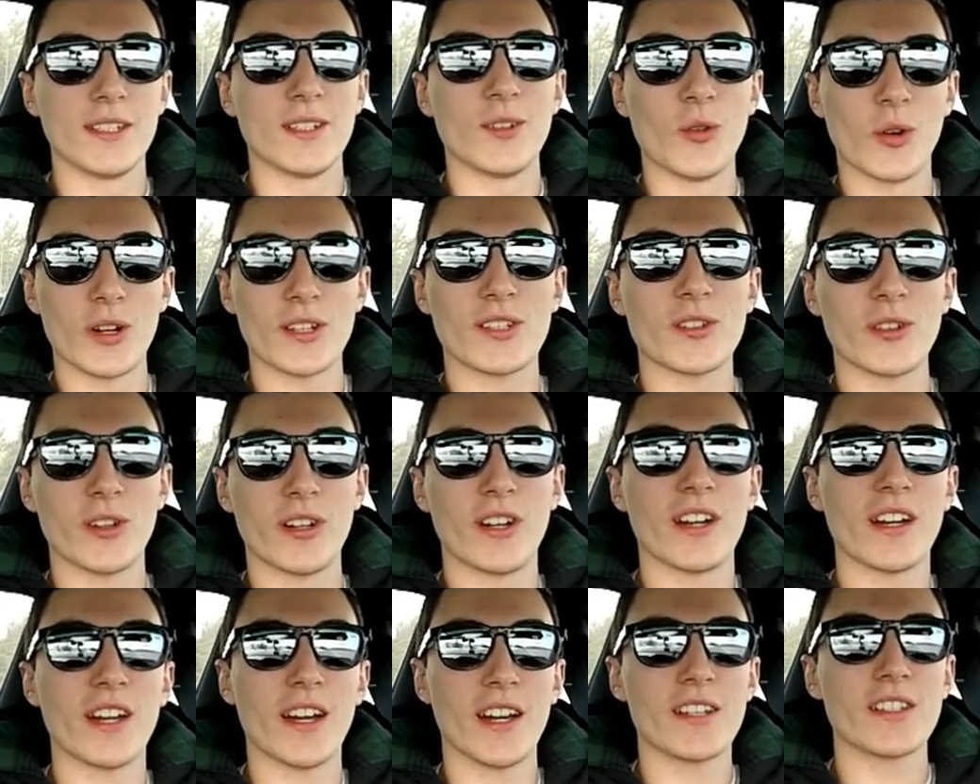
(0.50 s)
What's going
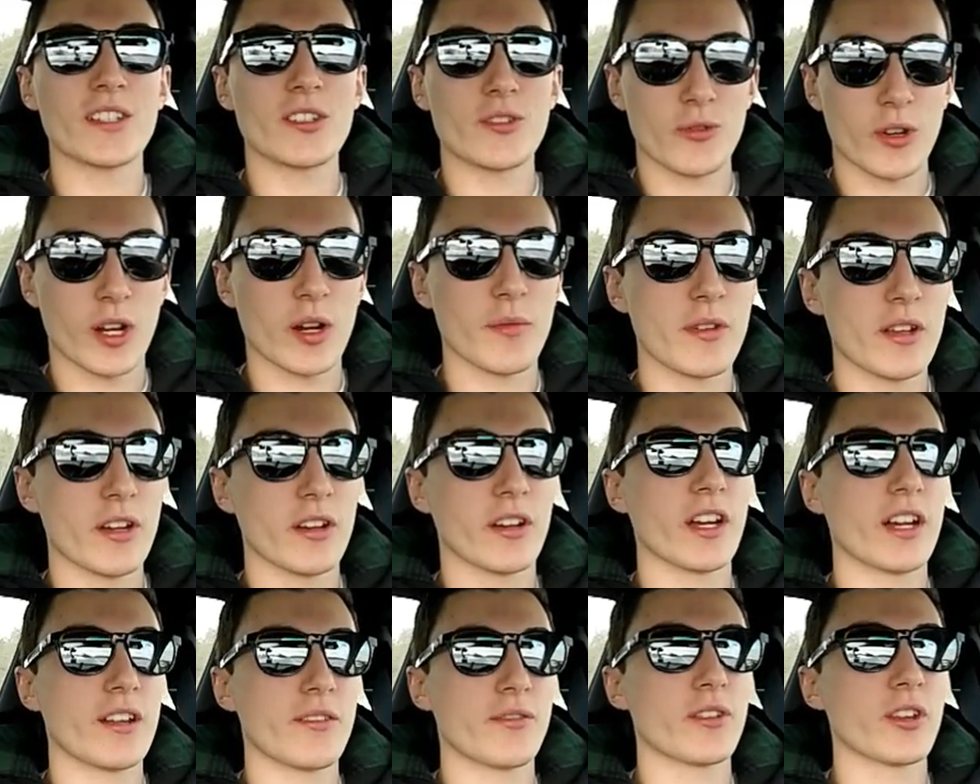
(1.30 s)
on, guys? It's Robbie
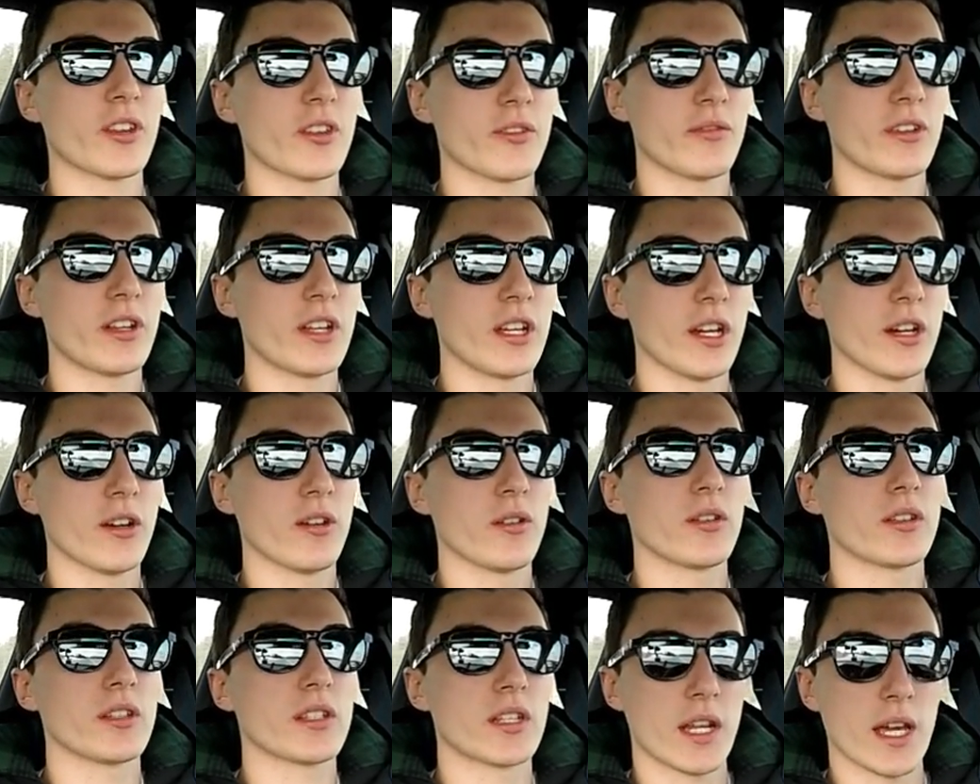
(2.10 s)
here again for another
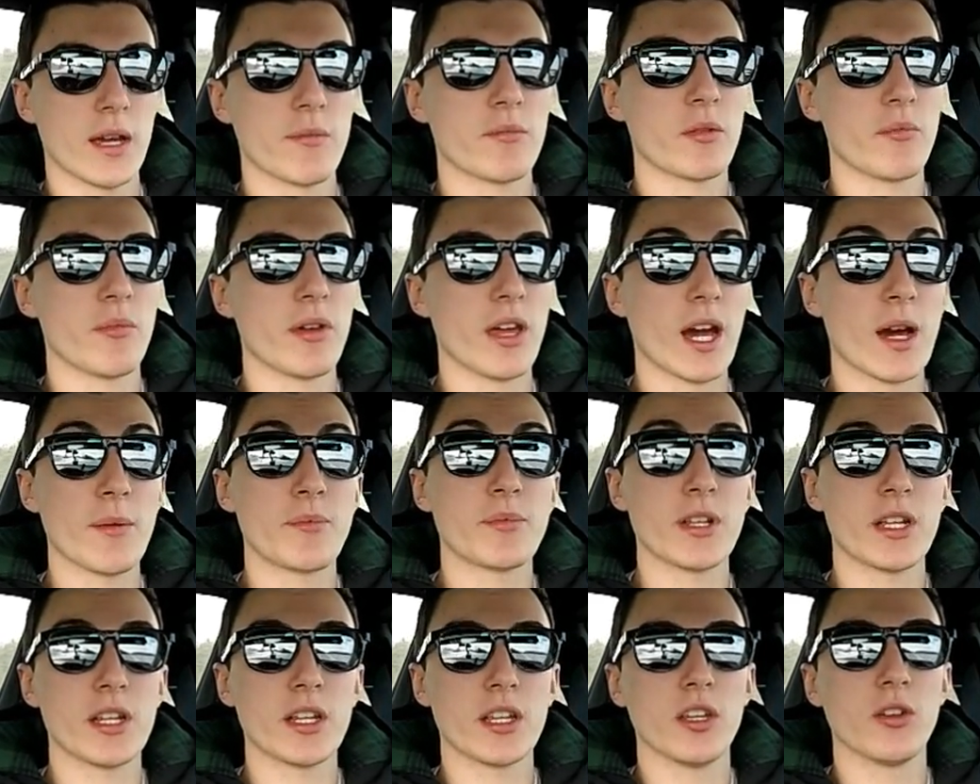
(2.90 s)
video. Today I'm going to be
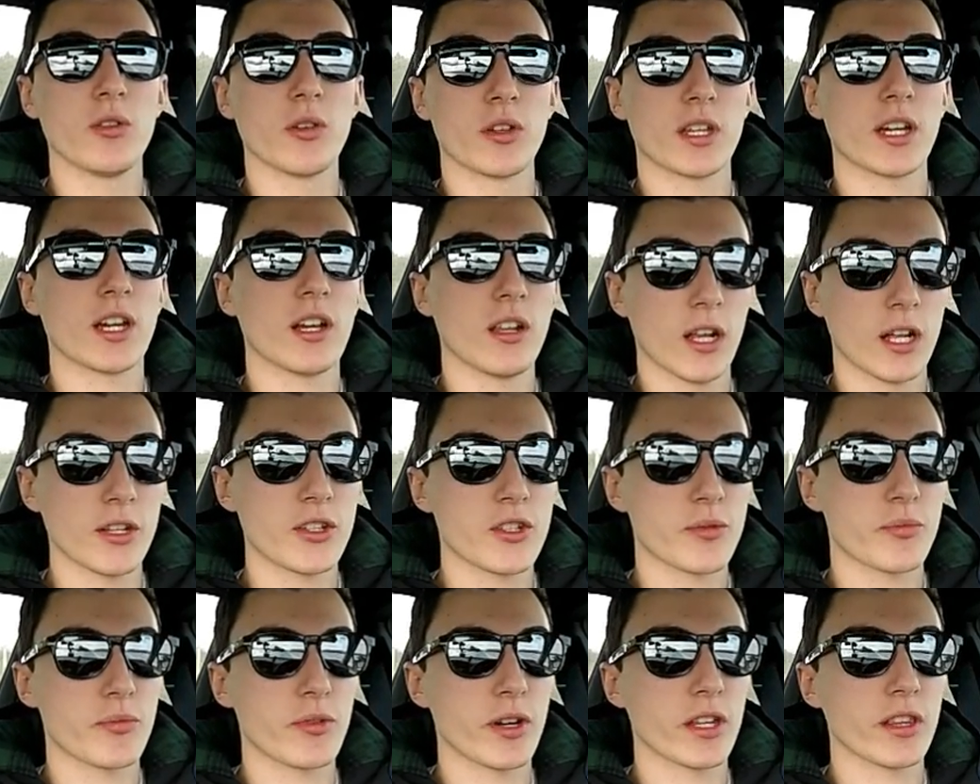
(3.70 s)
updating you on the
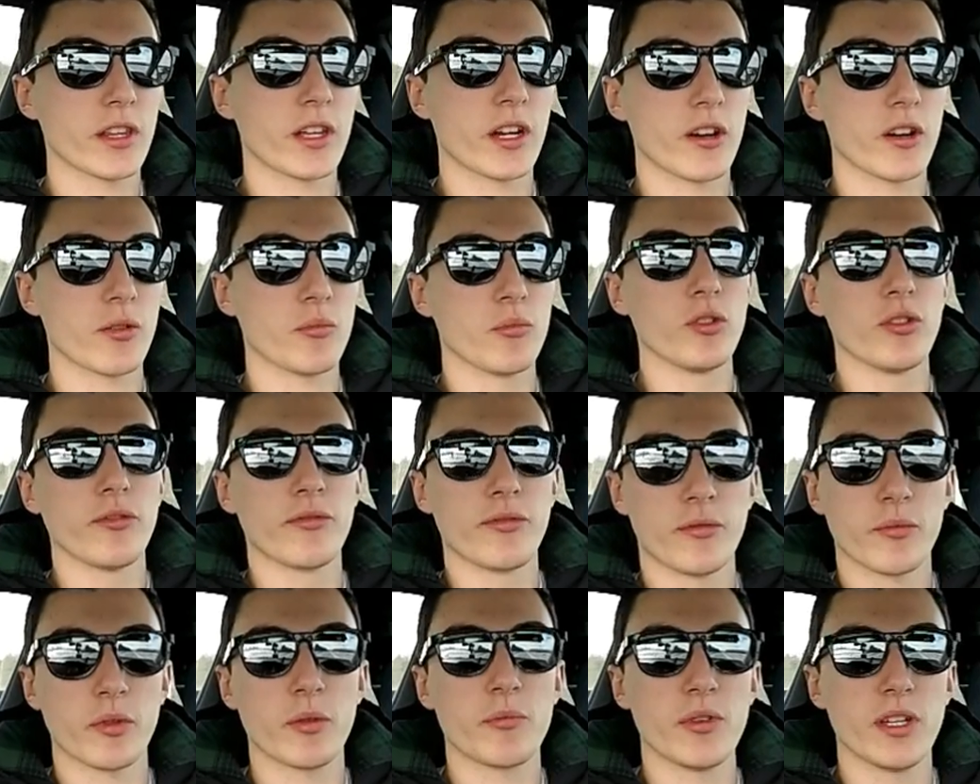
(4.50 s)
clutch spring that I
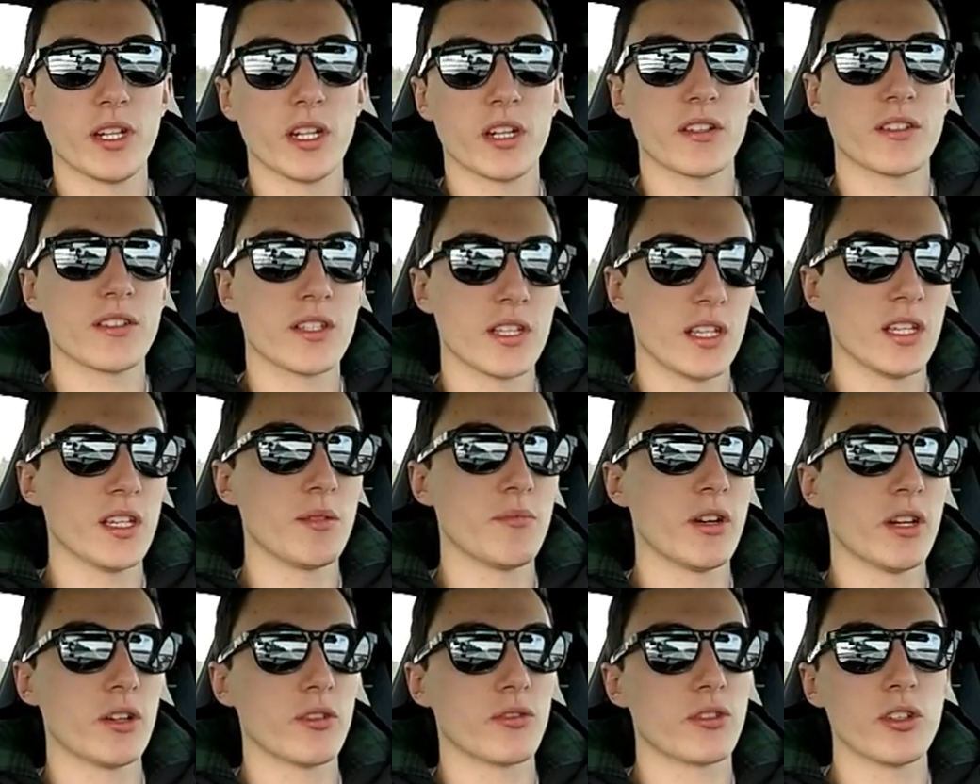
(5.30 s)
removed from the BRZ
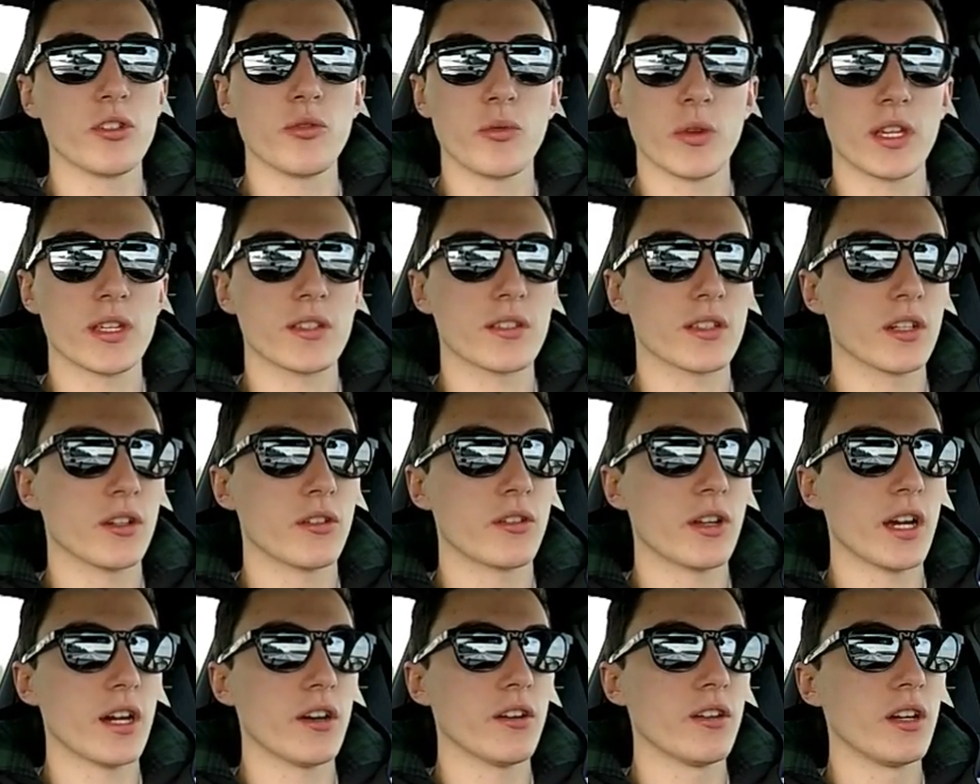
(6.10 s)
about 2 weeks ago
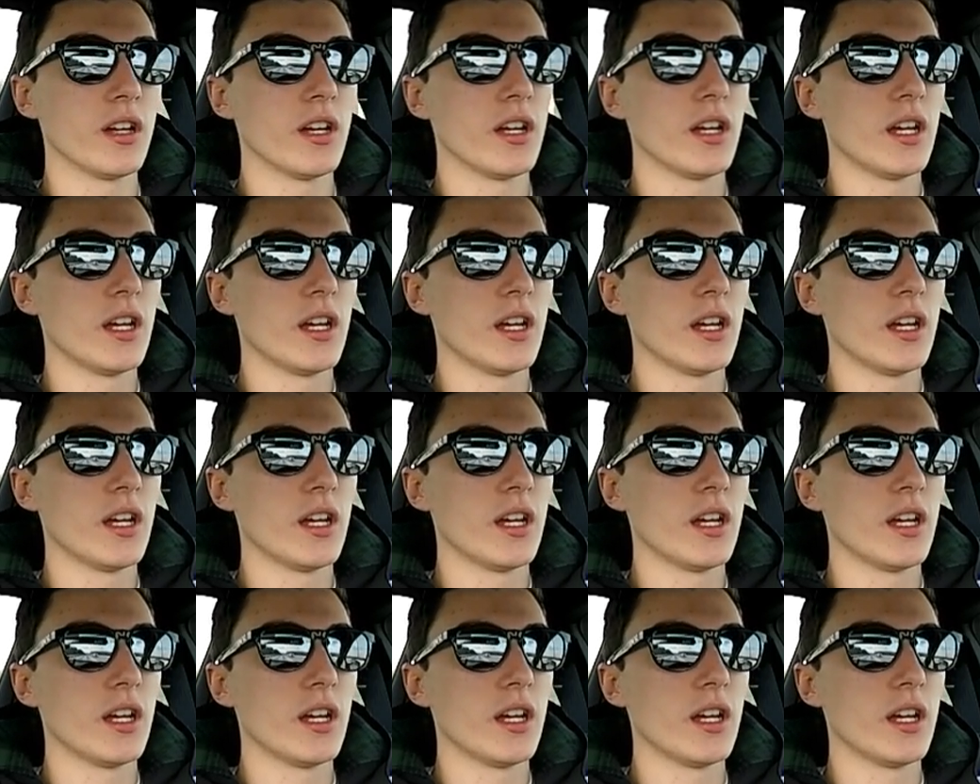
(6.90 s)
now.